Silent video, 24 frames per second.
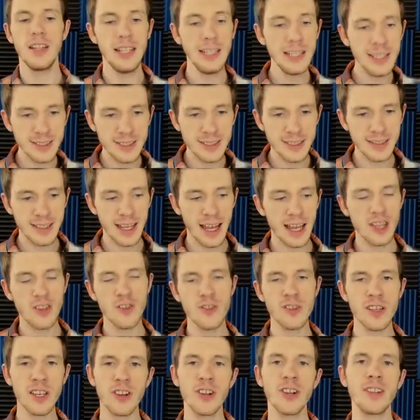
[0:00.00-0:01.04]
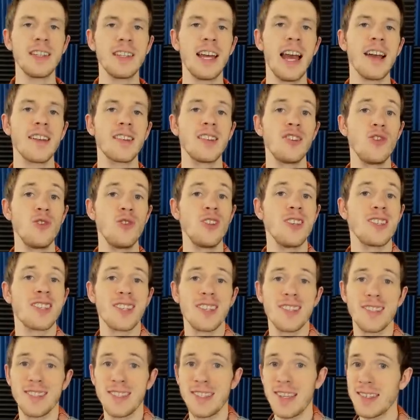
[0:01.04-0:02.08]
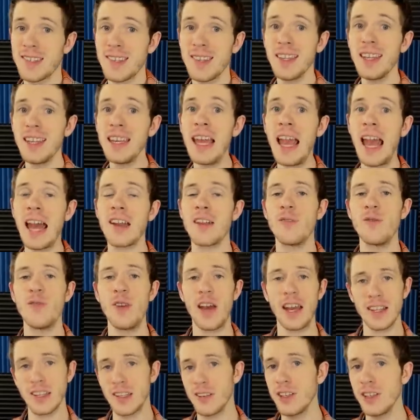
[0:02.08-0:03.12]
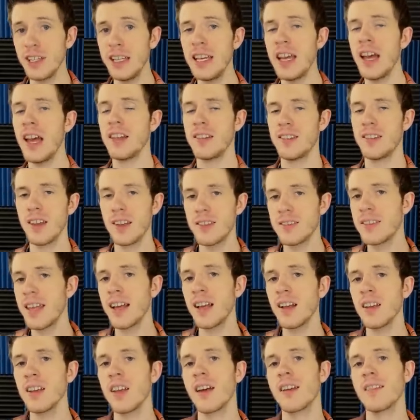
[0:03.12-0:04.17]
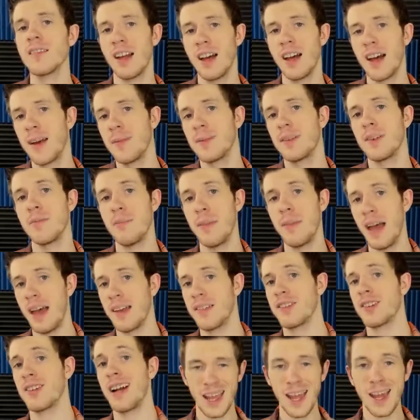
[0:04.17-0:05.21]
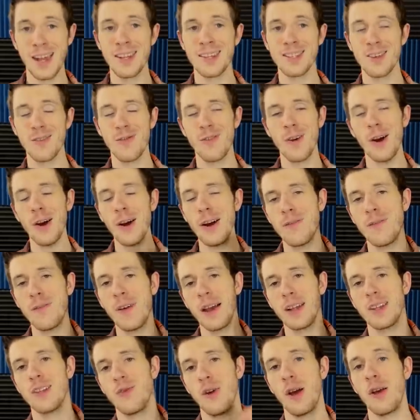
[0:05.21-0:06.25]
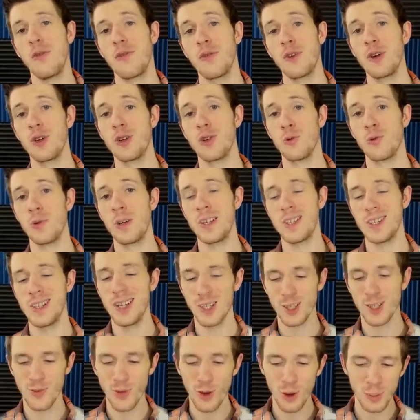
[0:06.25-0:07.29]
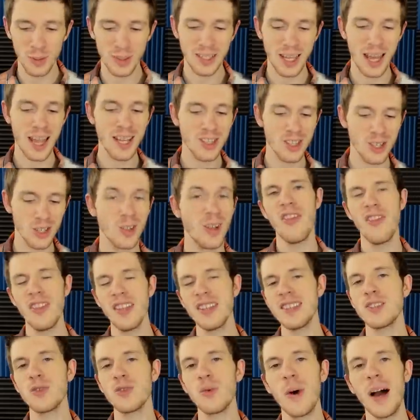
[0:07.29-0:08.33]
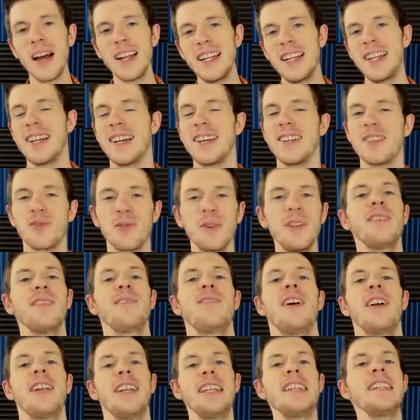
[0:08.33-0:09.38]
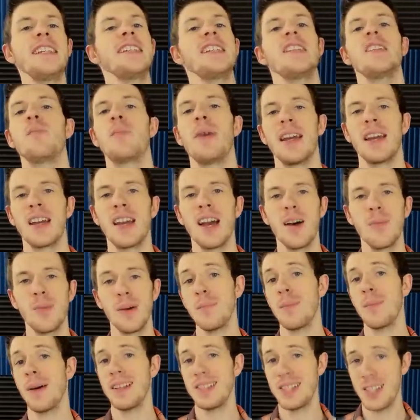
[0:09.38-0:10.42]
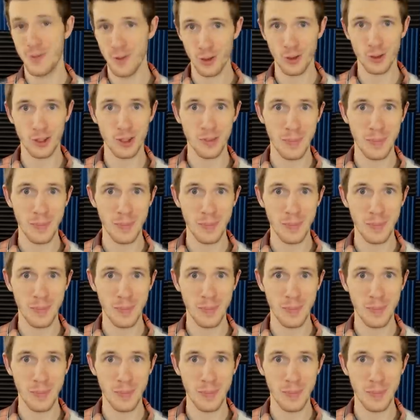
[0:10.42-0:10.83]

Needless to say, using her attack to do this consistently and effectively does take a lot of time to master and is a very effective way for you to reach Nita's full potential. This is why Nita is really fun and easy to pick up, but difficult to